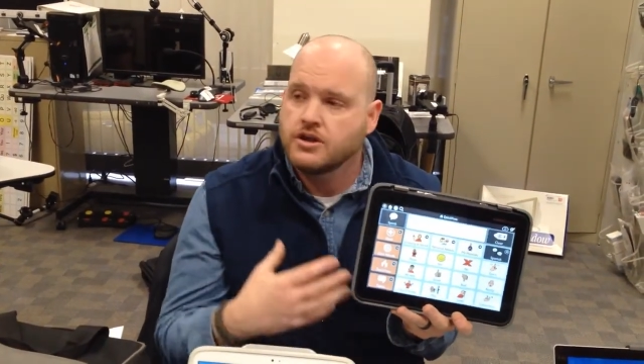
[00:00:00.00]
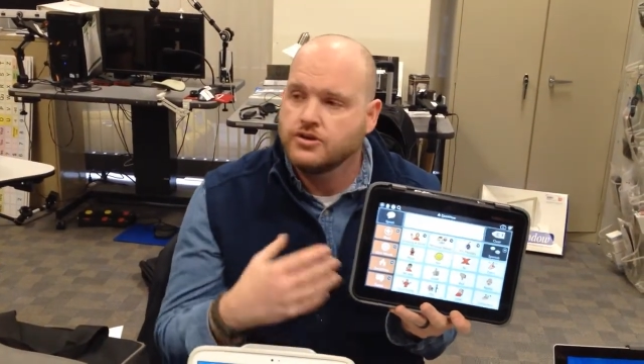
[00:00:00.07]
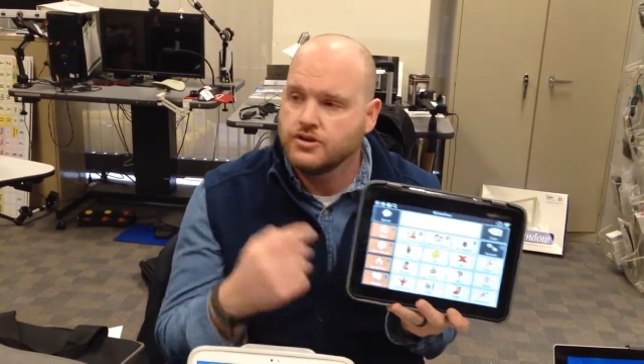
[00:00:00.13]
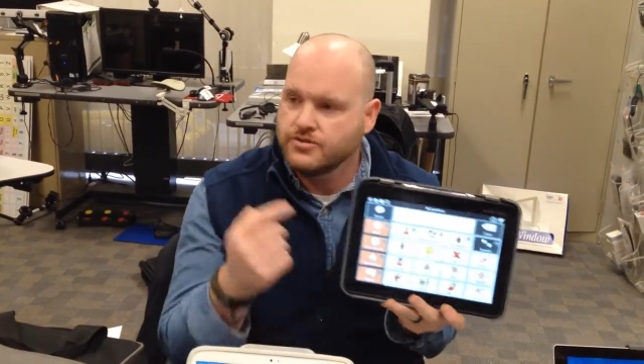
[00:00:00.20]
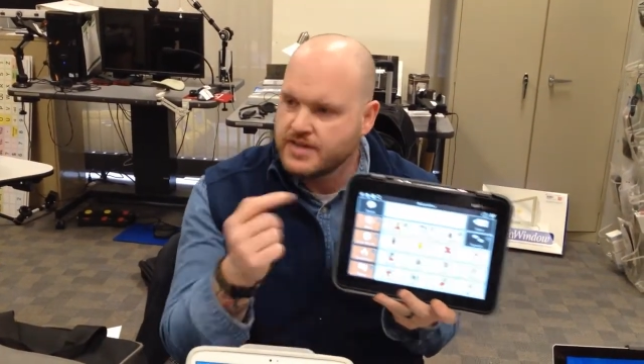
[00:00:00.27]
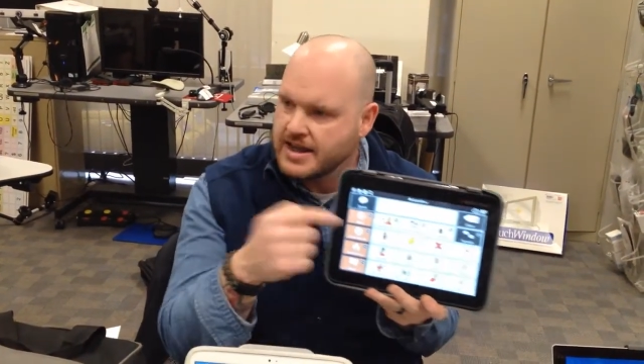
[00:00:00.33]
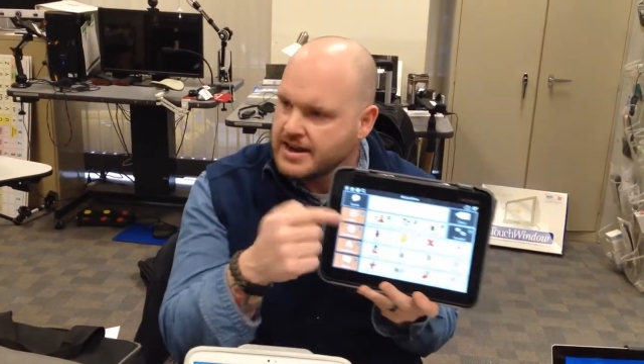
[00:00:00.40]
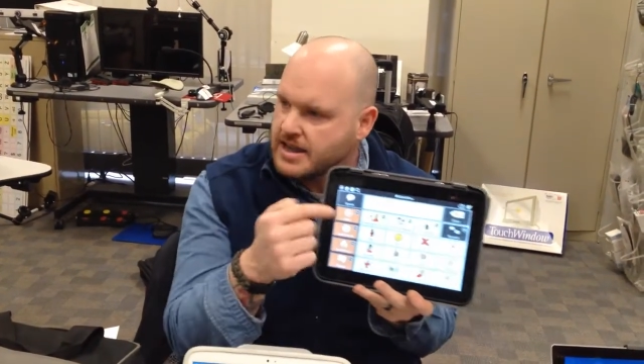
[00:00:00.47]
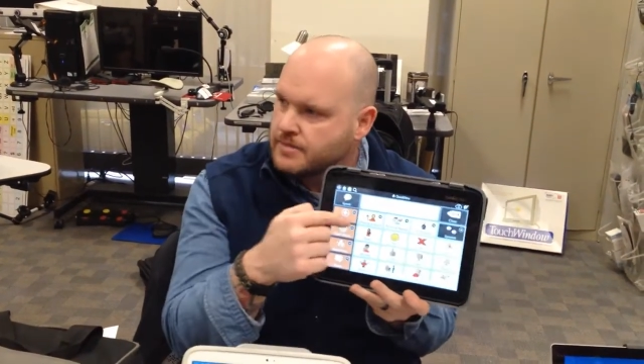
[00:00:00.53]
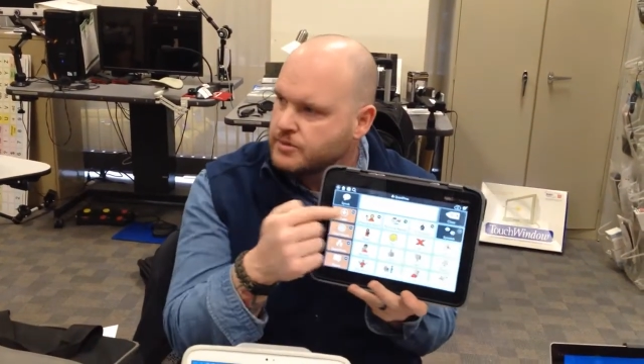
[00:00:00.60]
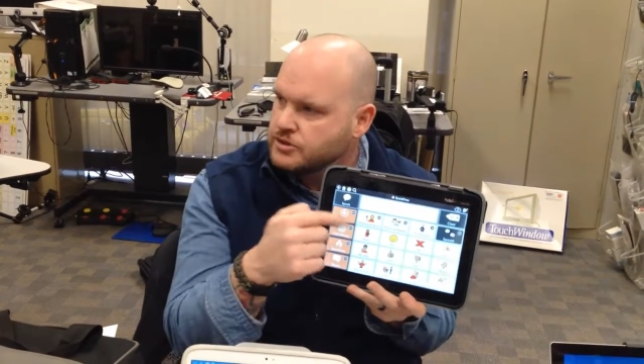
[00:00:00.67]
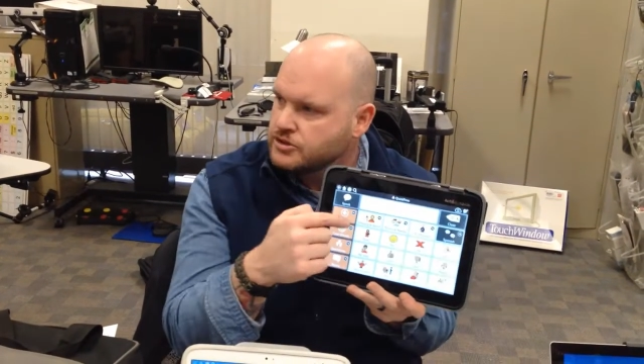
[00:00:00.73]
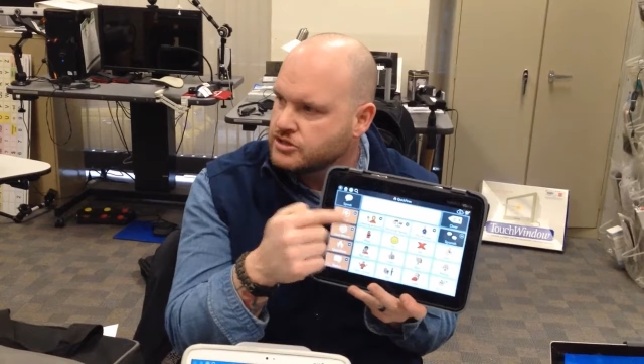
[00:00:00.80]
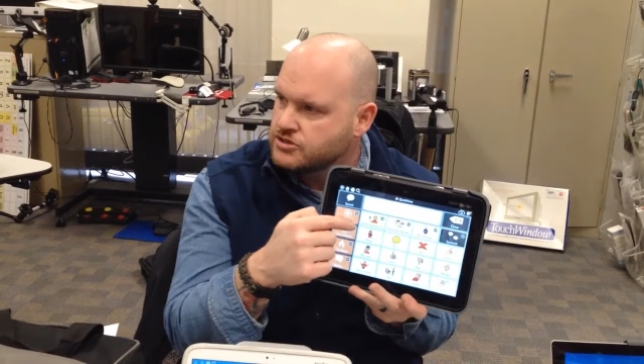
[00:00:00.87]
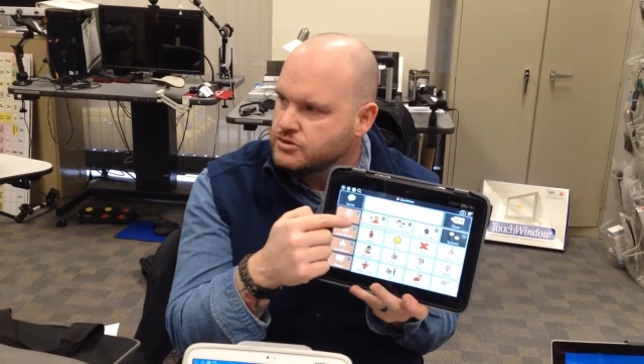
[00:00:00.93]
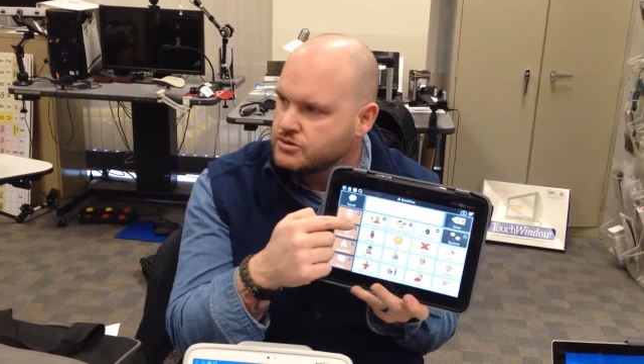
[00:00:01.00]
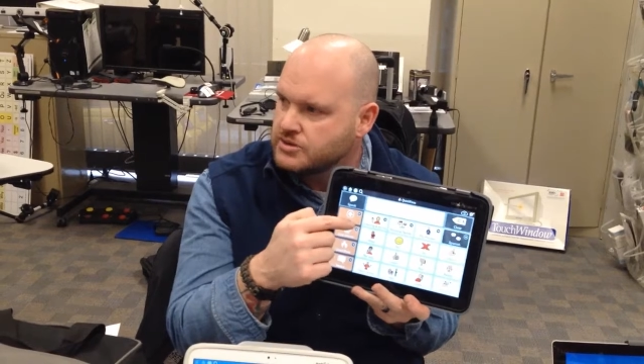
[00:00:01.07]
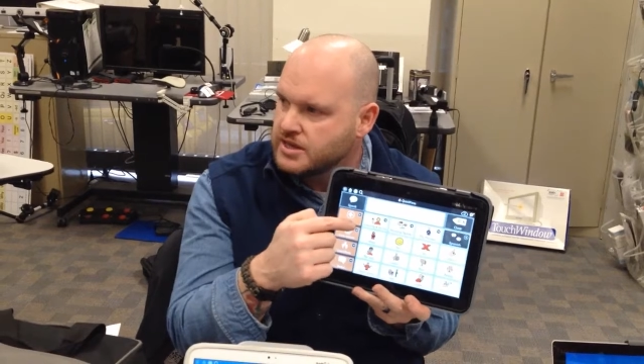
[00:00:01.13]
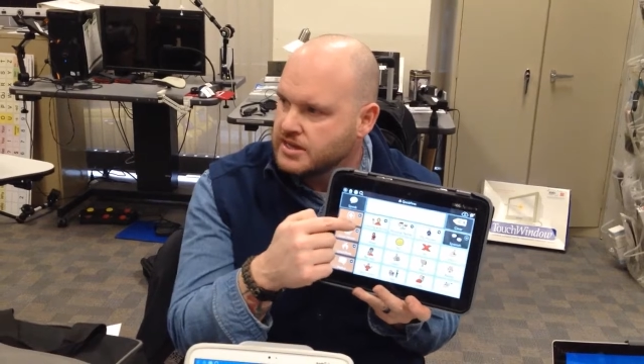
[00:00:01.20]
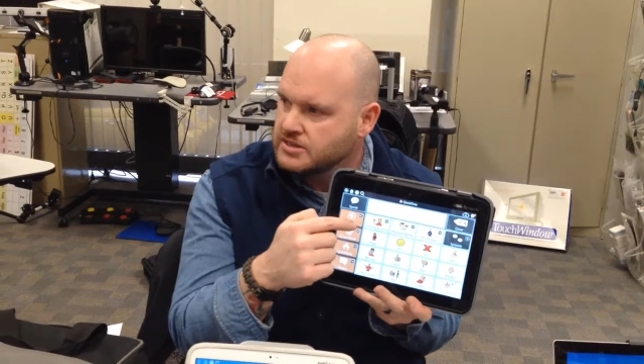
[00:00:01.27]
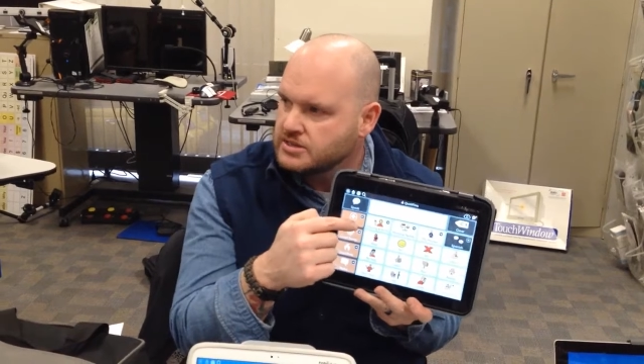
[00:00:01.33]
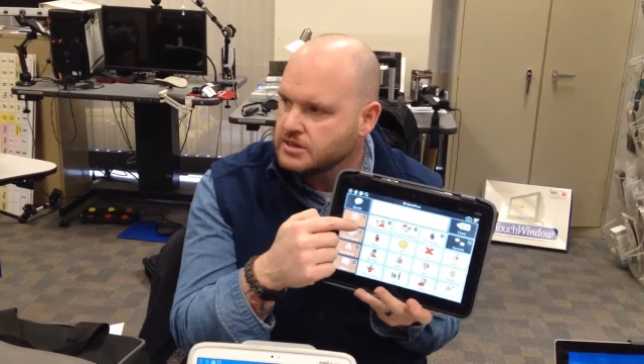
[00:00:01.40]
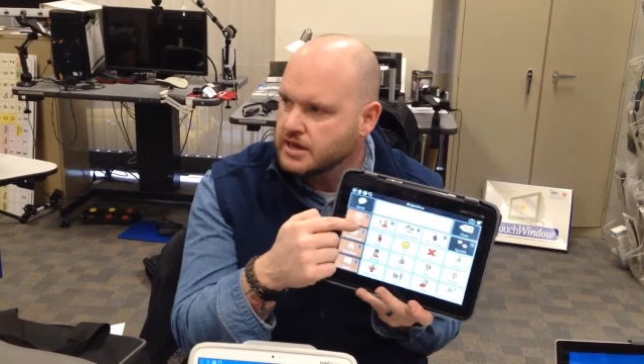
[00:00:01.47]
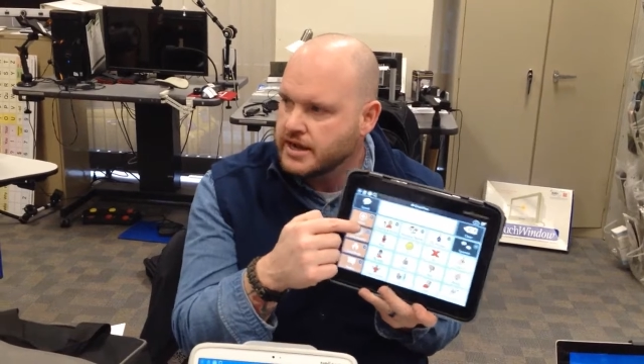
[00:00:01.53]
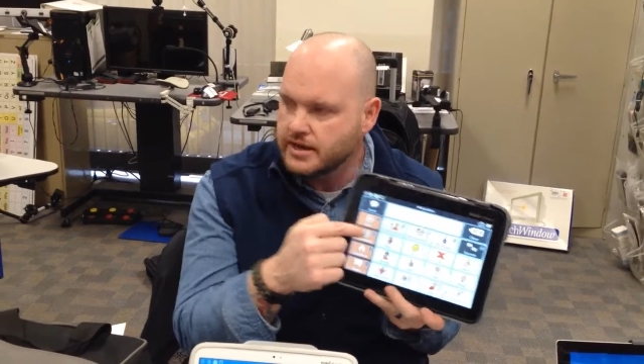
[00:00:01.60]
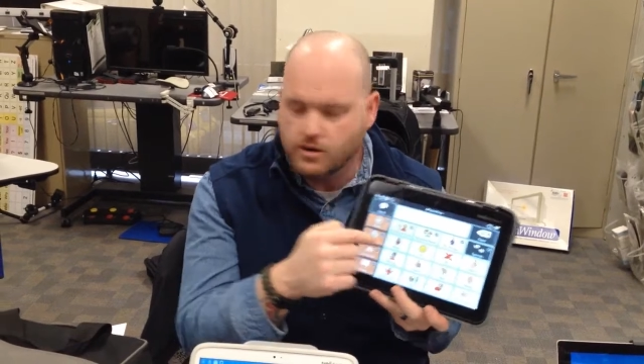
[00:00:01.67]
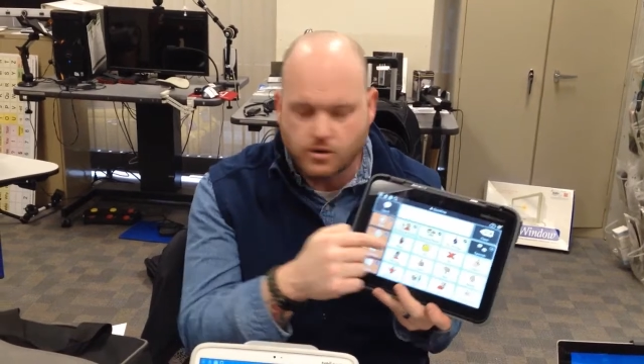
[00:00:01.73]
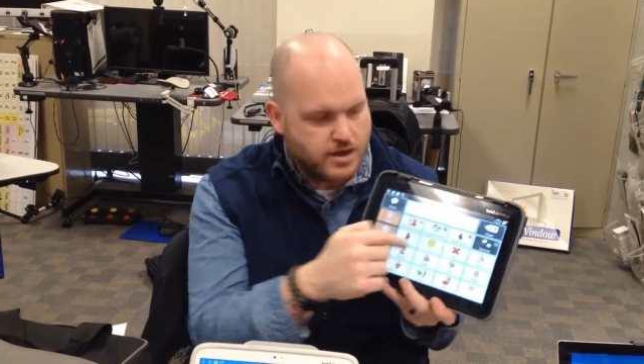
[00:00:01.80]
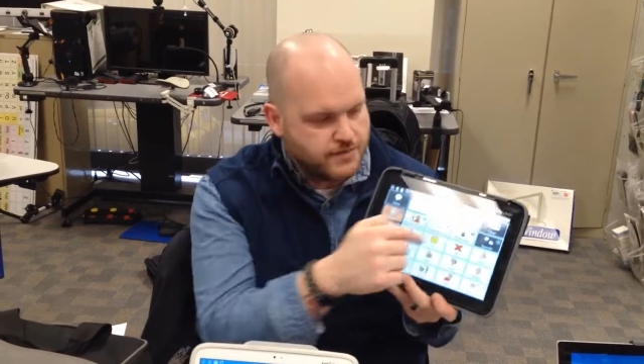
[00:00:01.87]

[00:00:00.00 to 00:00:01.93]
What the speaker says: You're then able to do things like,